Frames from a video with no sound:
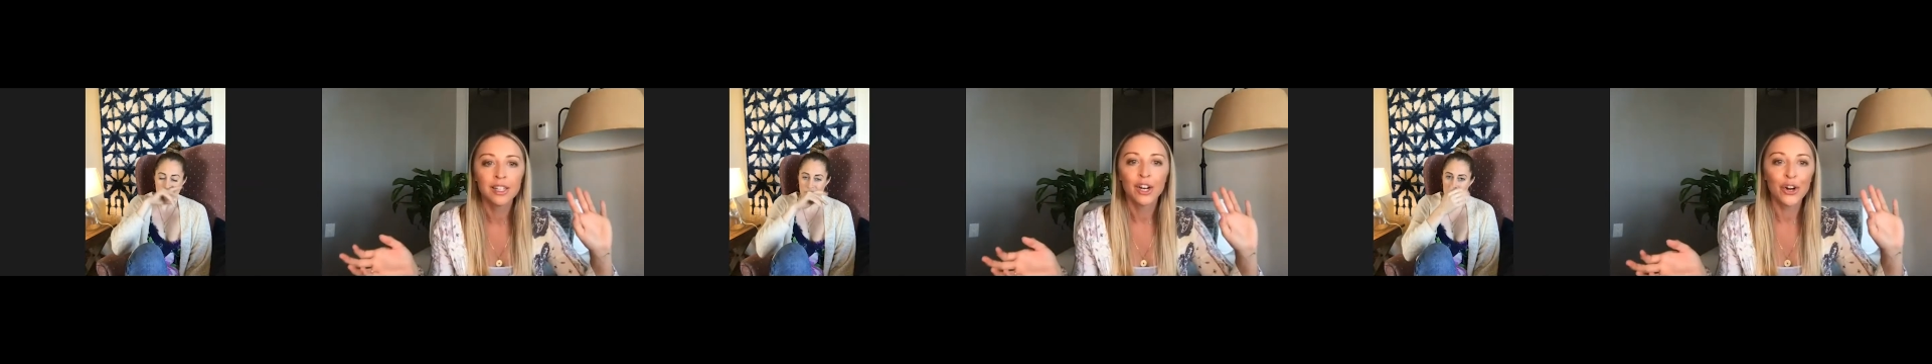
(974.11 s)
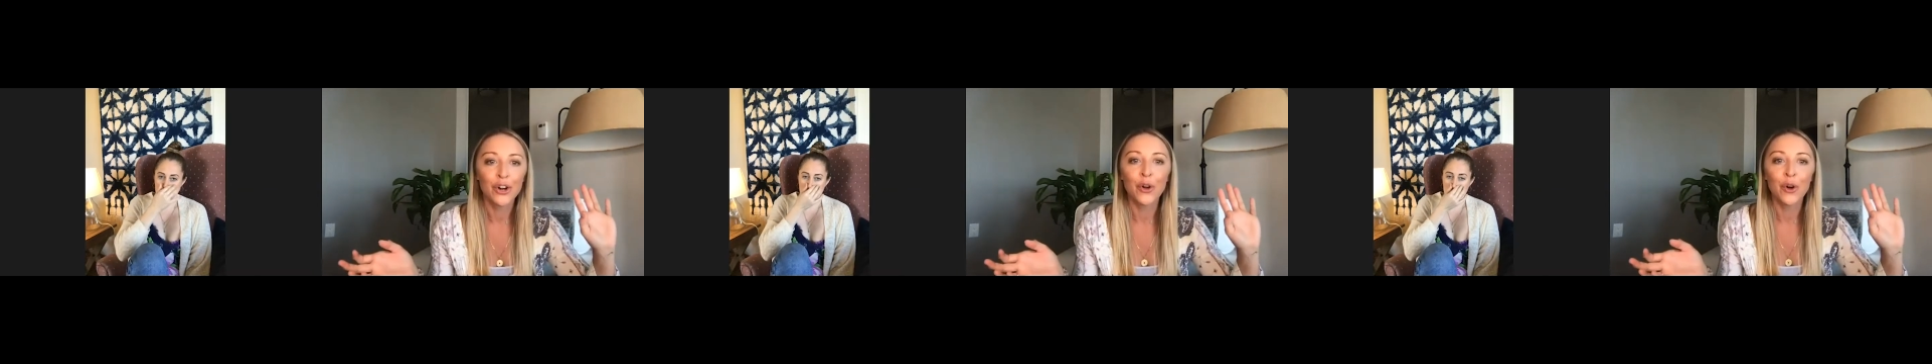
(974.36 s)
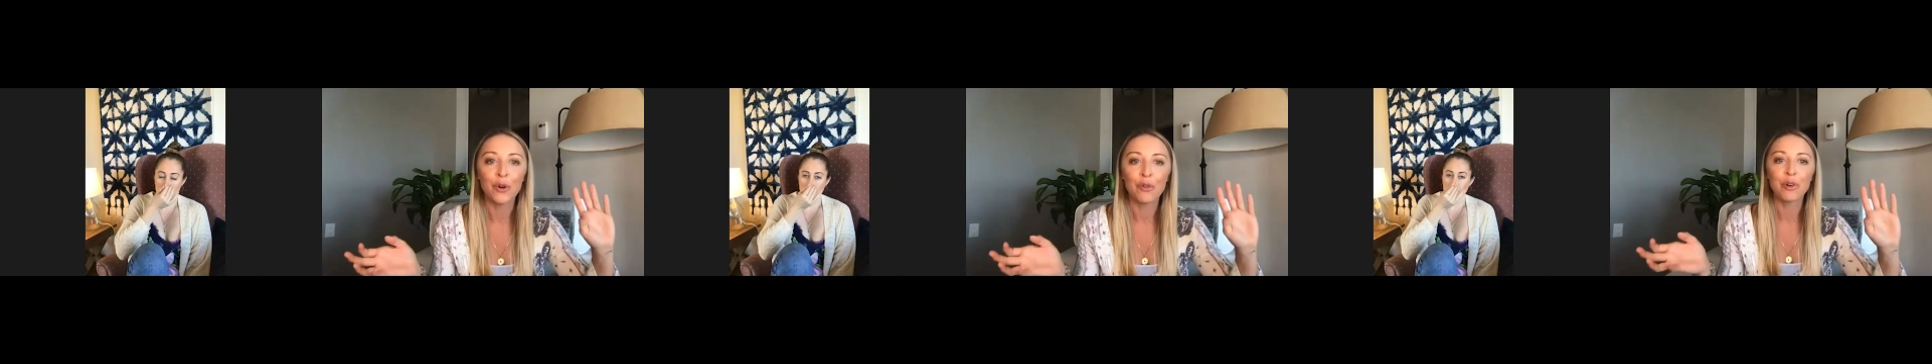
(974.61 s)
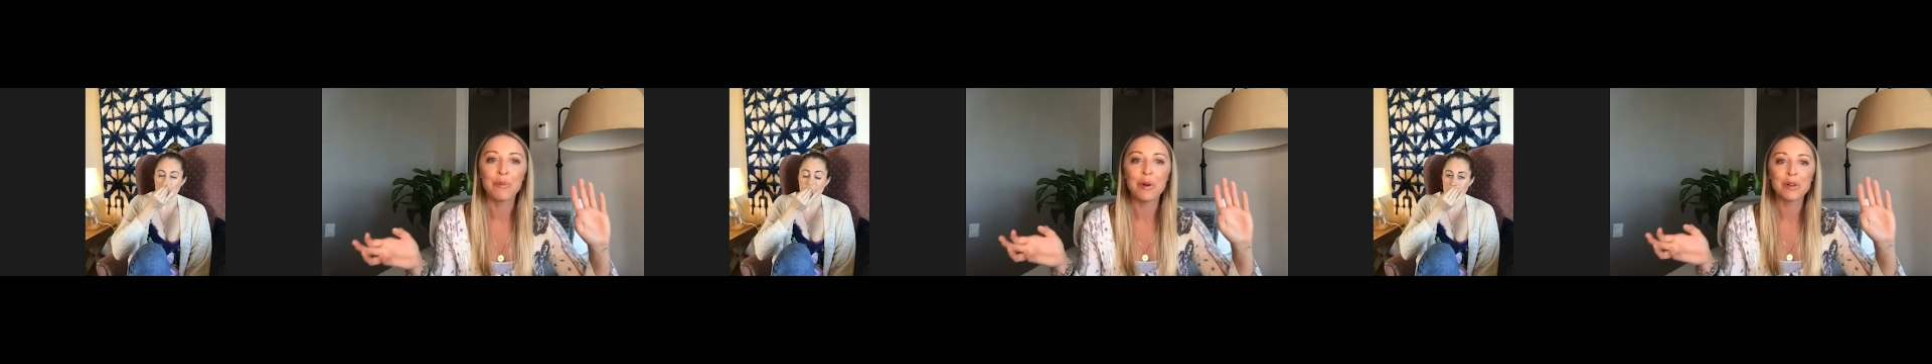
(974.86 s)
hurdle
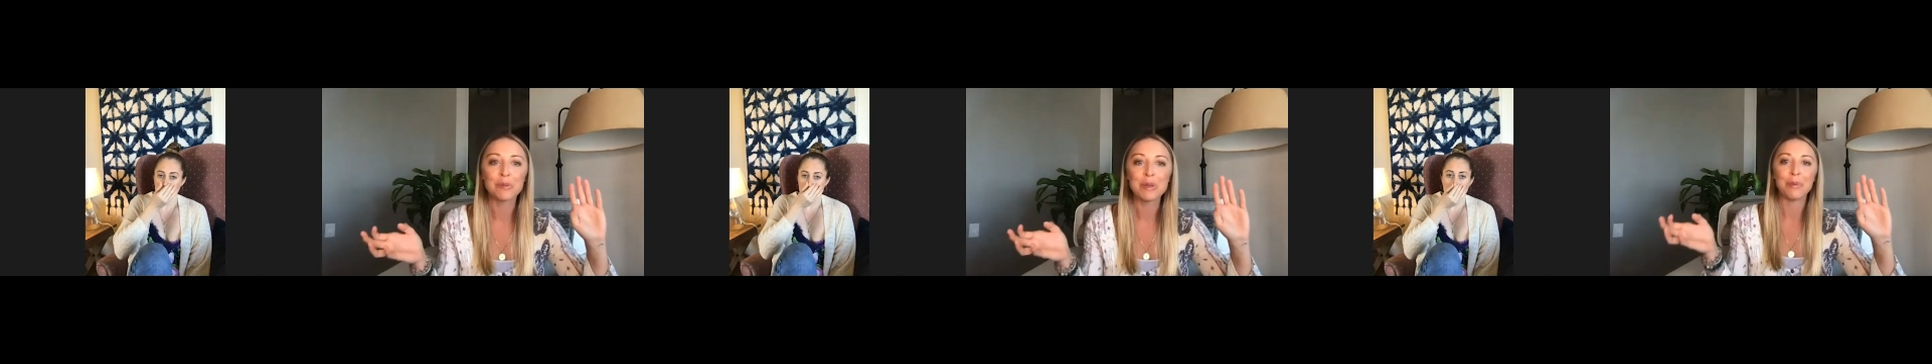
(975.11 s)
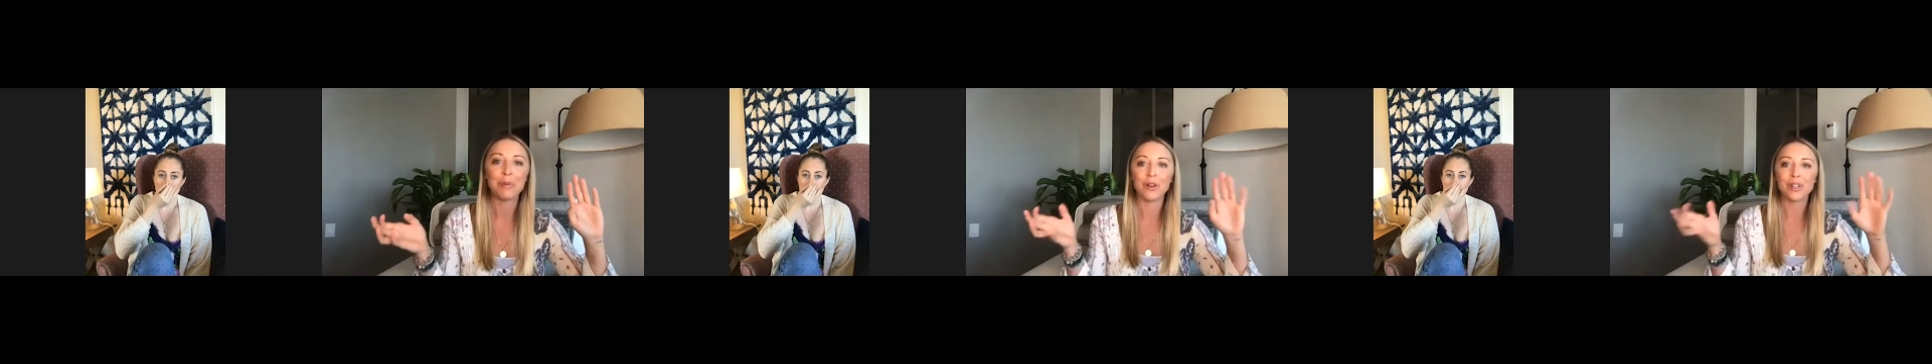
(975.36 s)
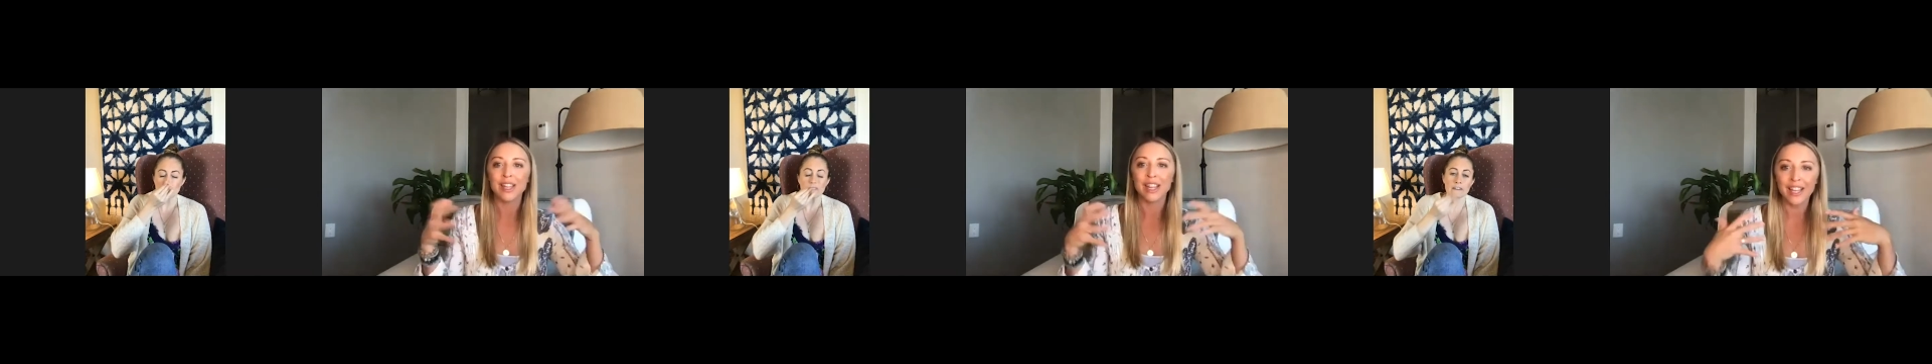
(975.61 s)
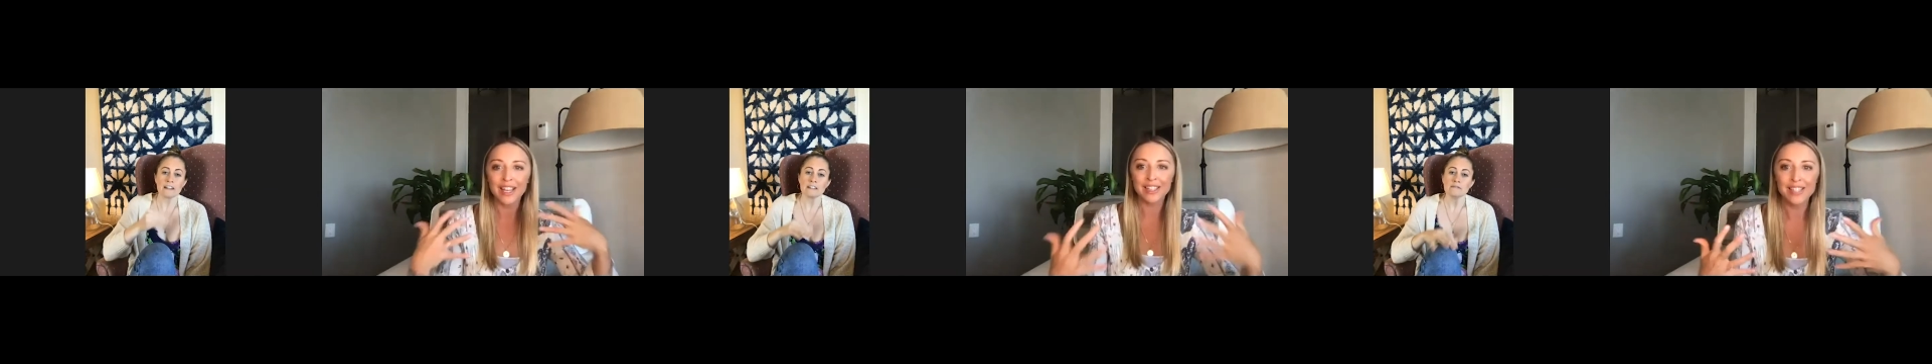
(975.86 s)
for most people, is
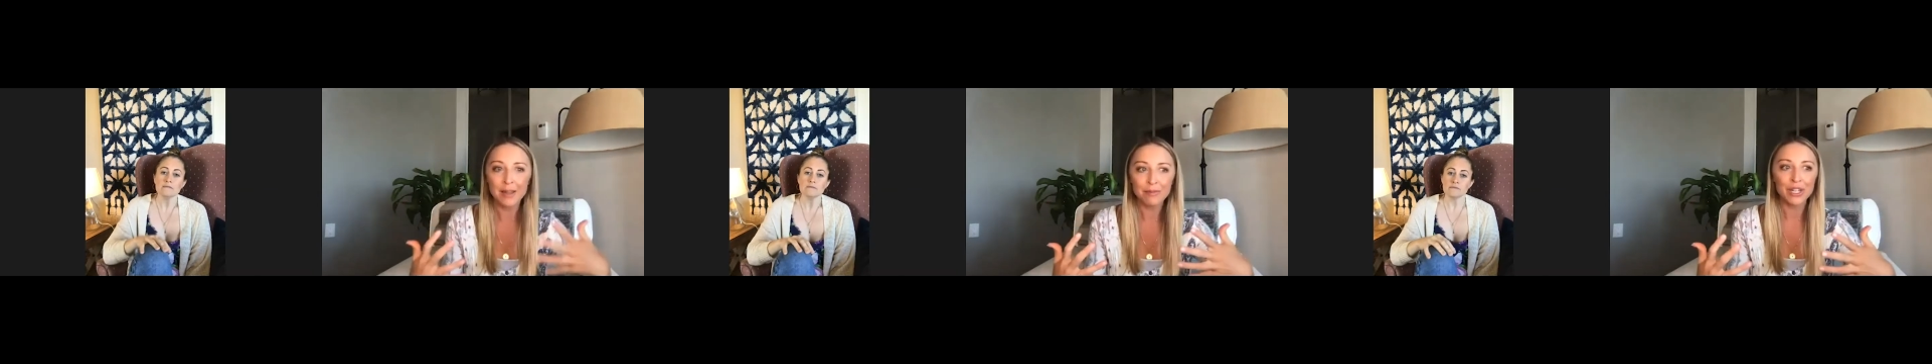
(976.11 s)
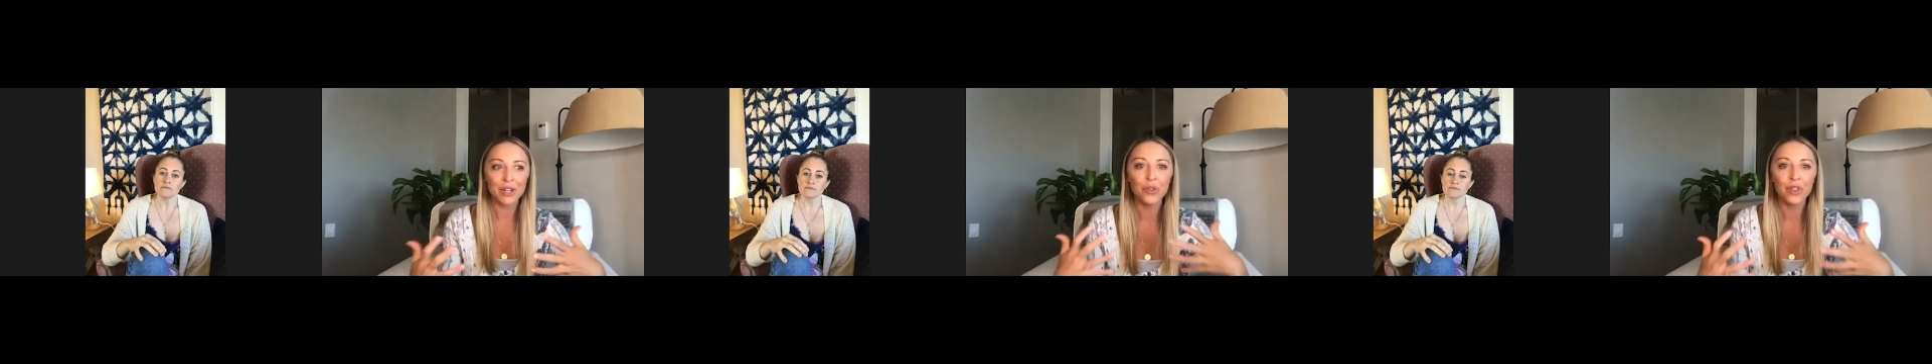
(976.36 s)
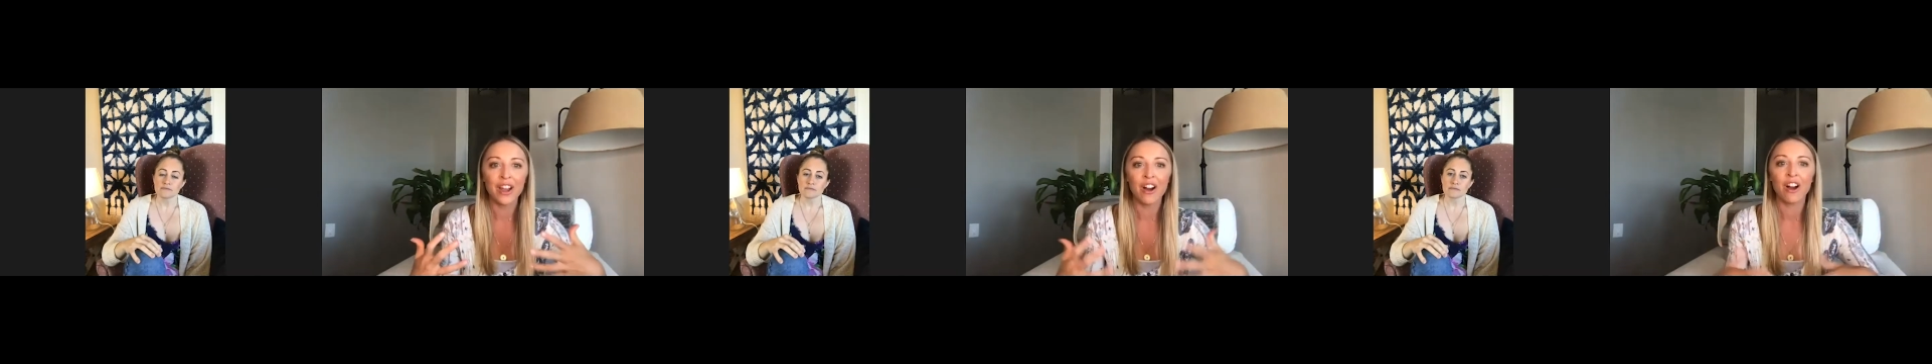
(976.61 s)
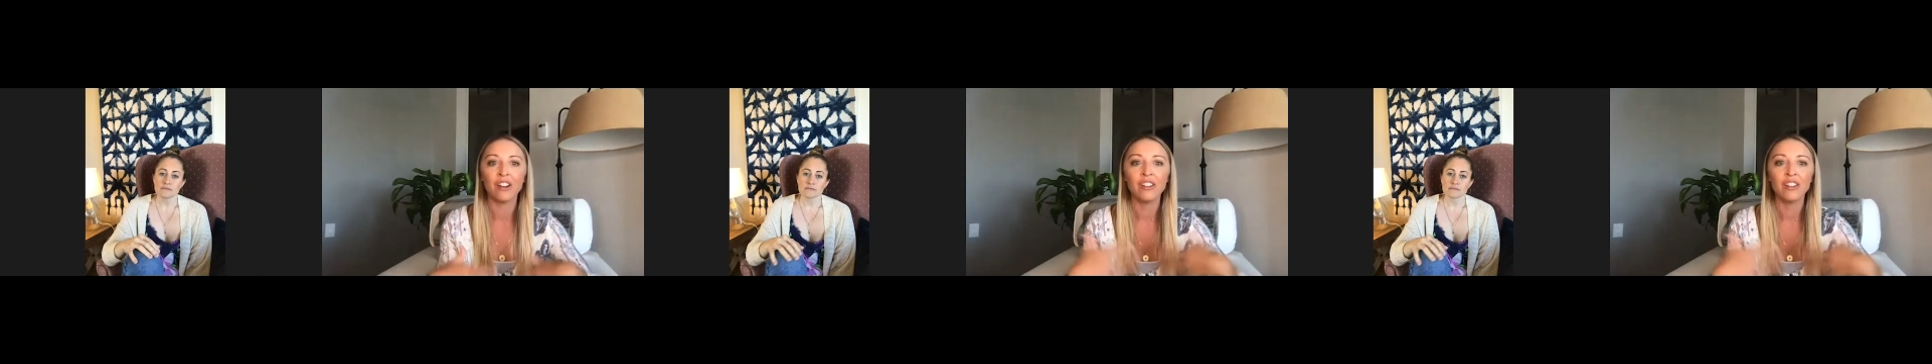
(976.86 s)
like accepting who they are,